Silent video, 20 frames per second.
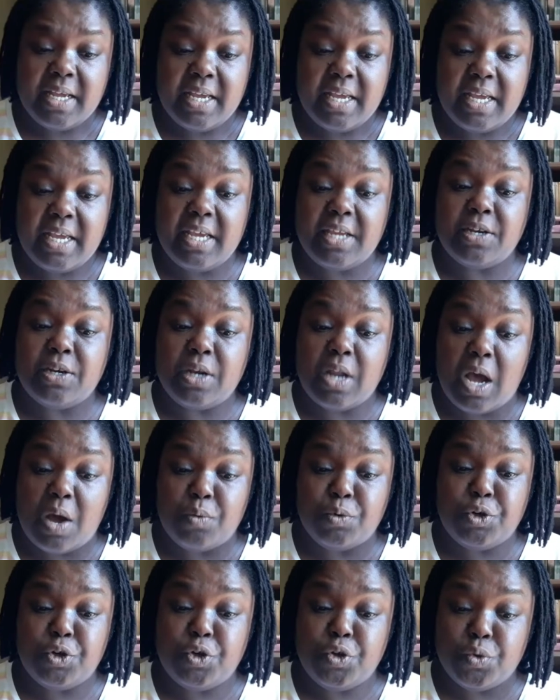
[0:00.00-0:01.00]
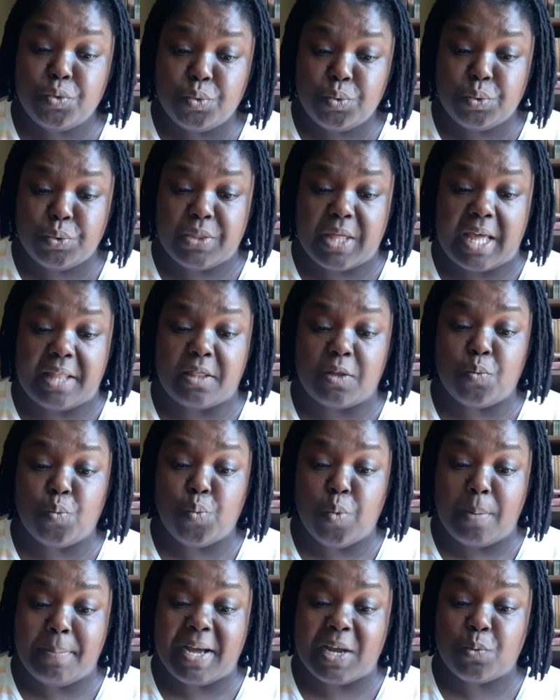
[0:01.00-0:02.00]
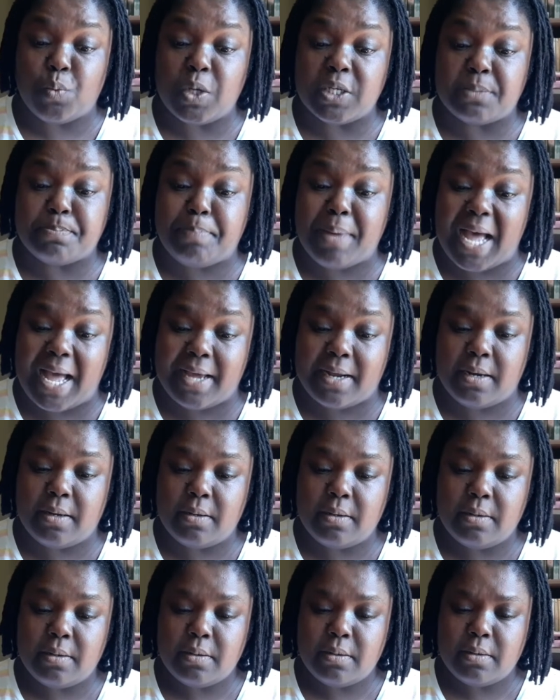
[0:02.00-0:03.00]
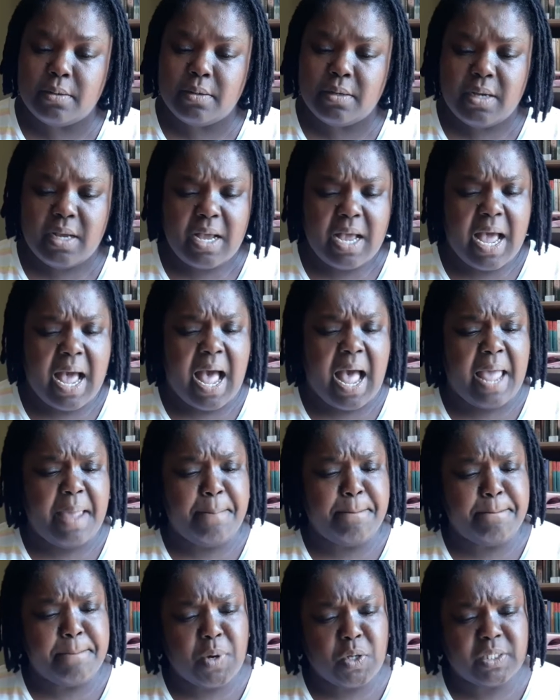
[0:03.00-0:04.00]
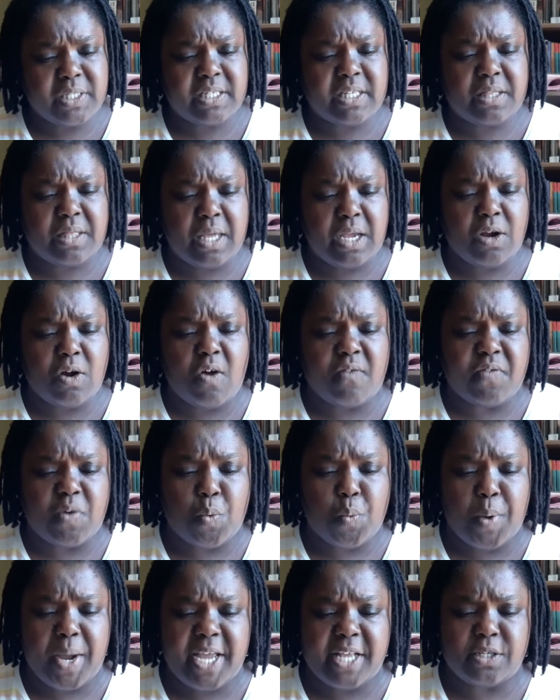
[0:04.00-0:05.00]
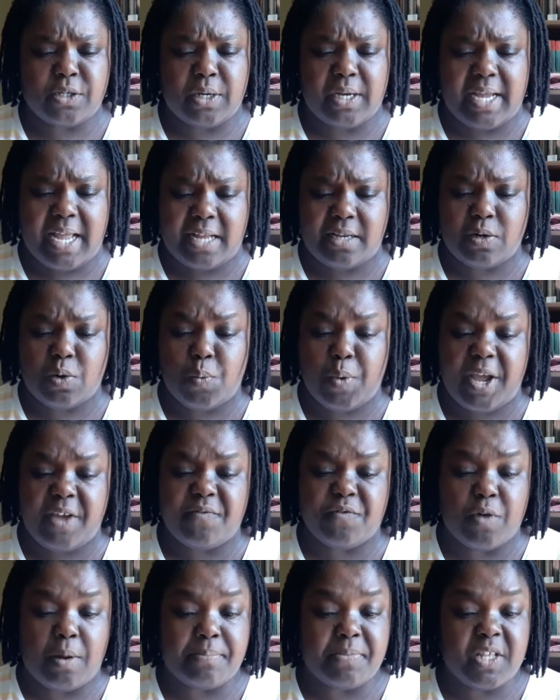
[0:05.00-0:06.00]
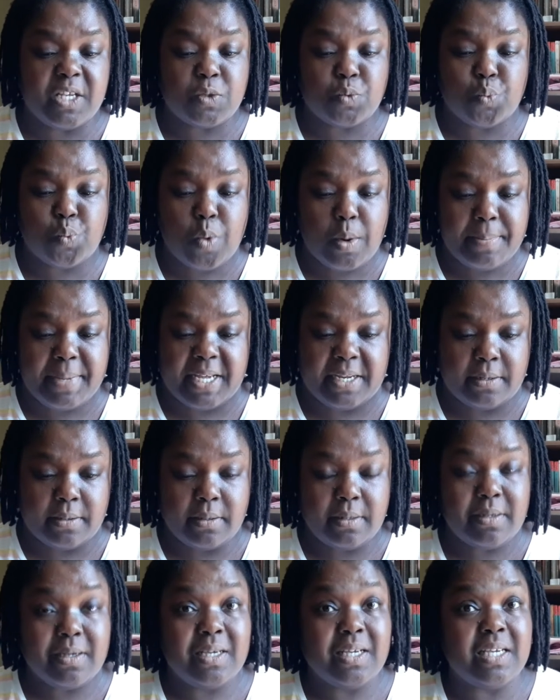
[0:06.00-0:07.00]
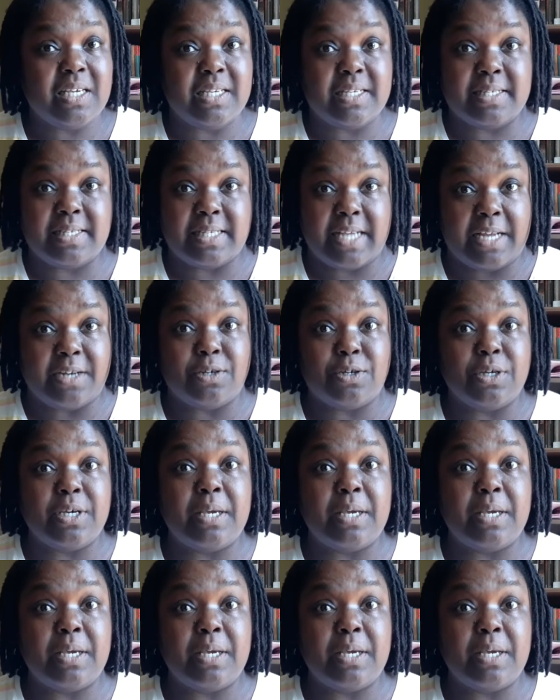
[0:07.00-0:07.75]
He now knew that the woman was bad. "I must think of a way to get away from this woman," he said to